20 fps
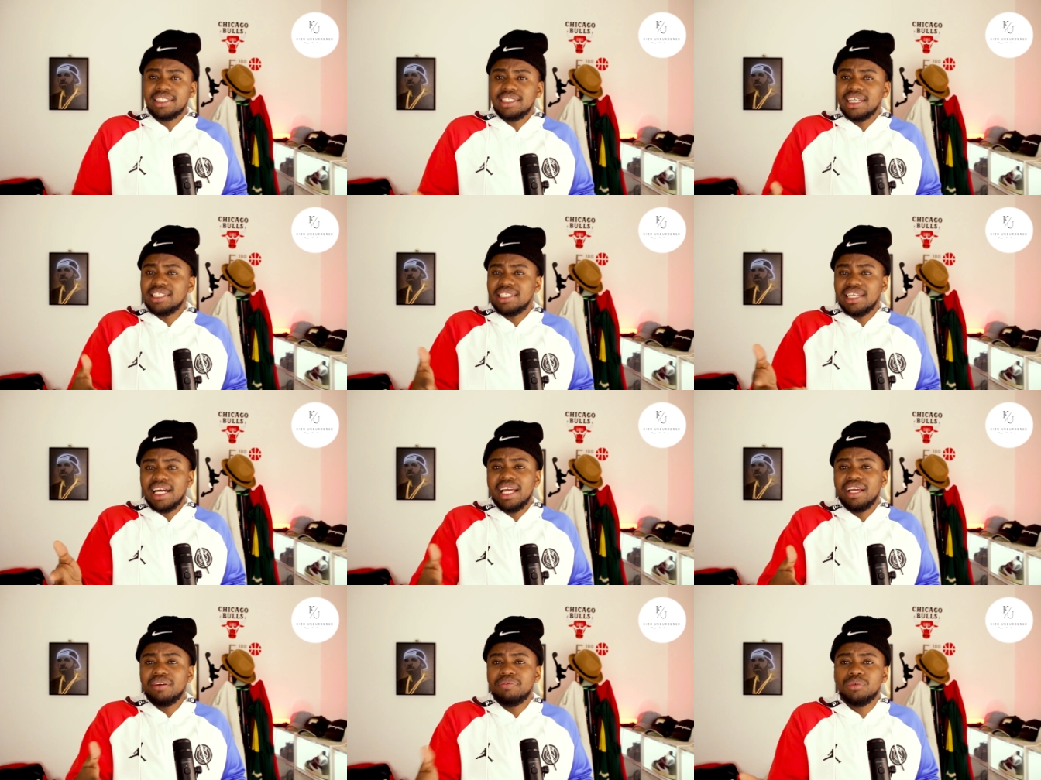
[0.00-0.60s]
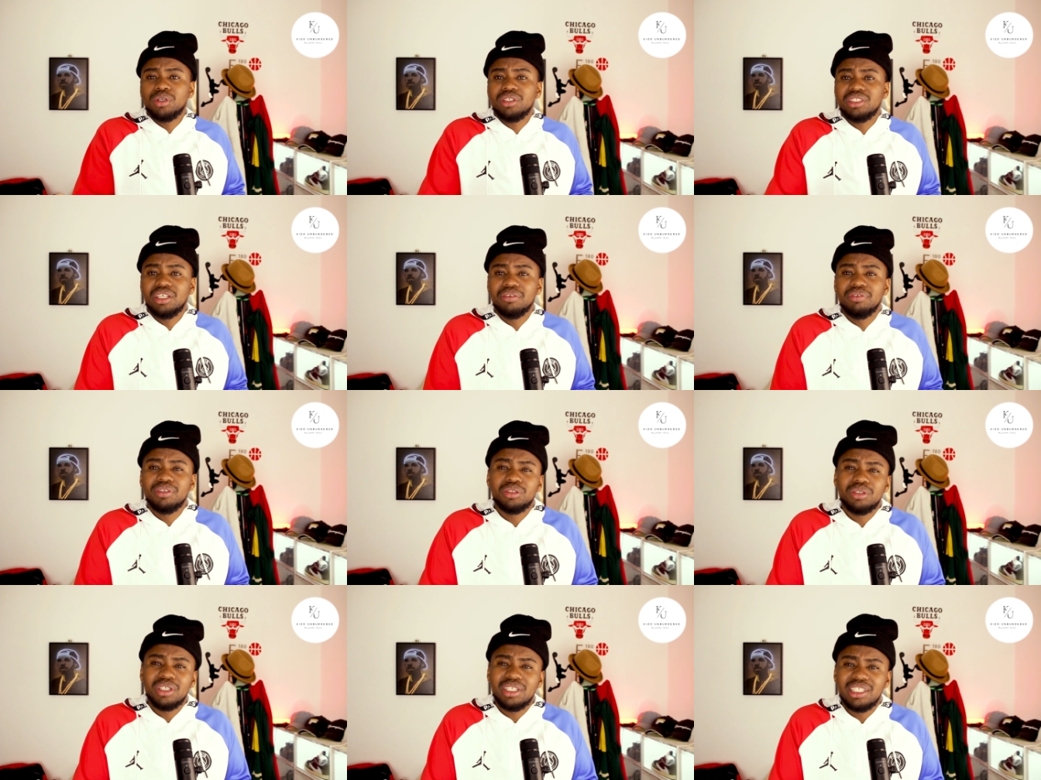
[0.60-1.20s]
that I have not
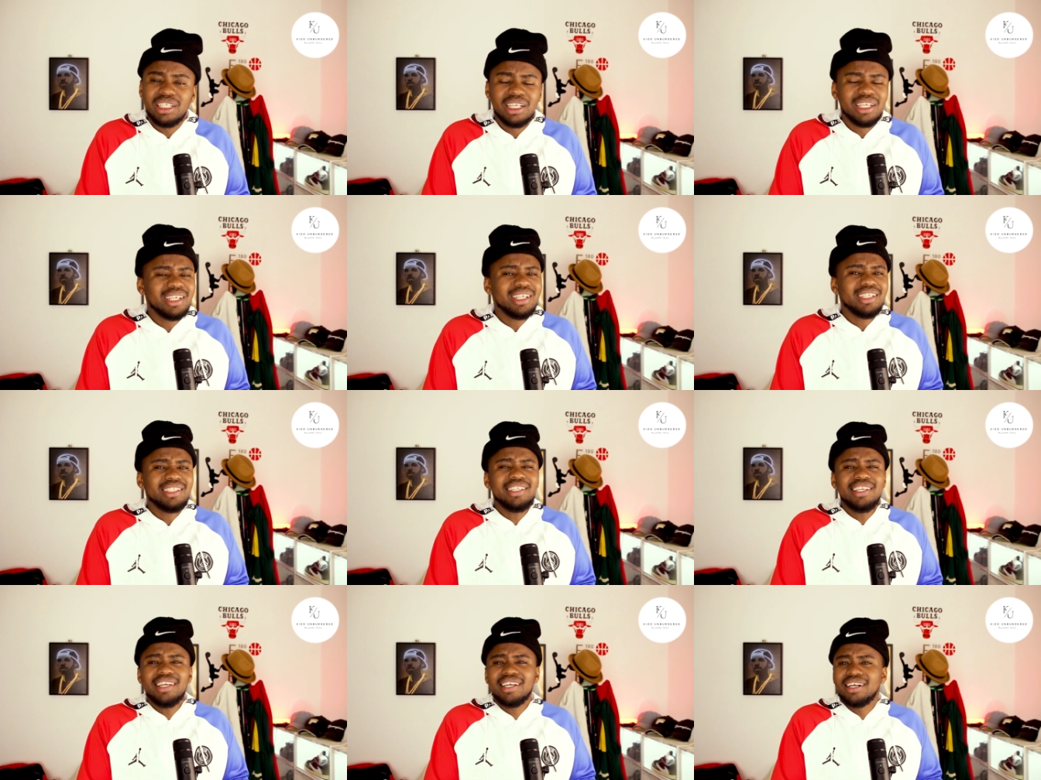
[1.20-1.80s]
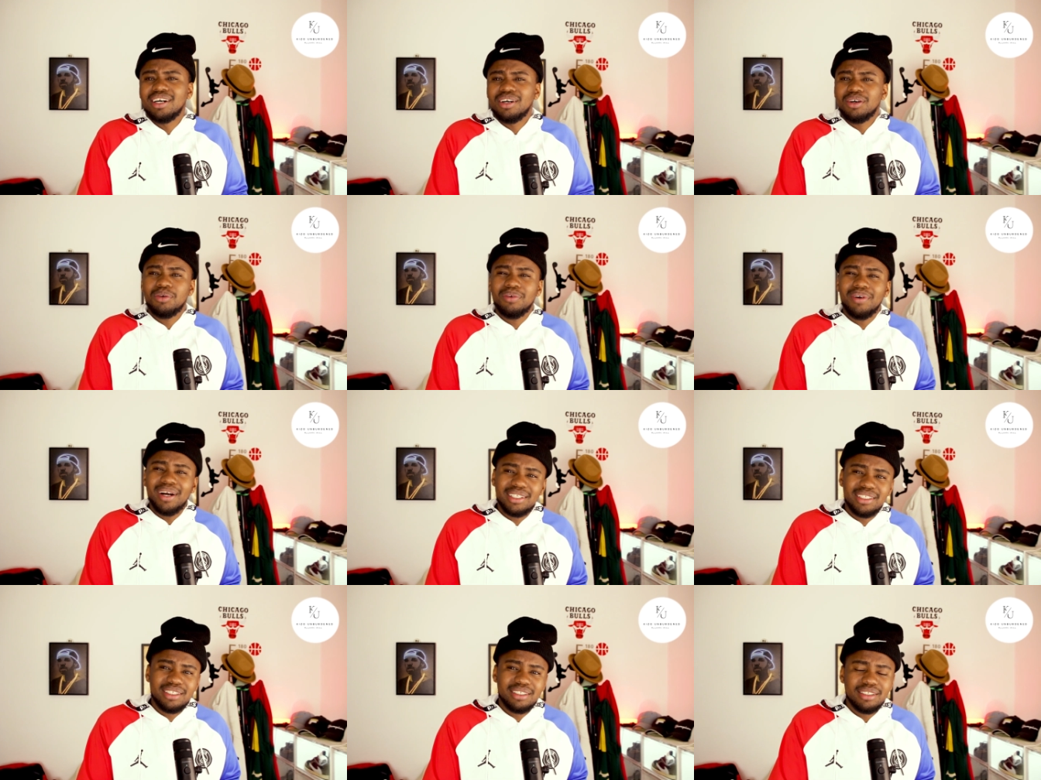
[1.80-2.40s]
given to any, nigga,
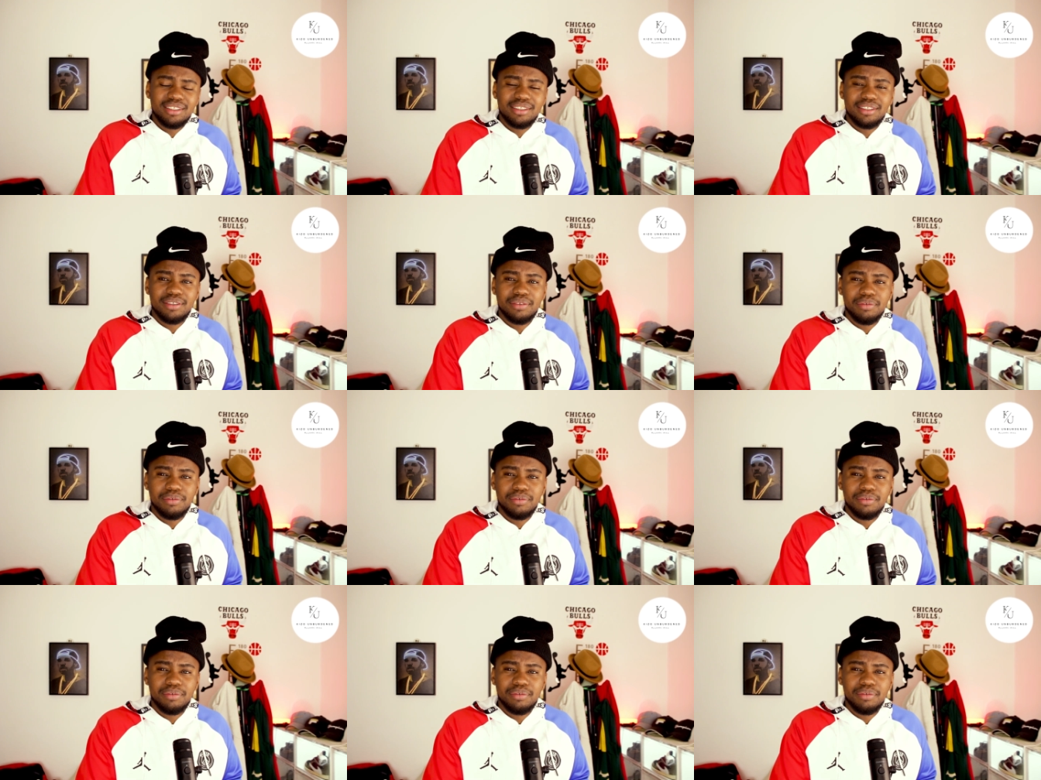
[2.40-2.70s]
what?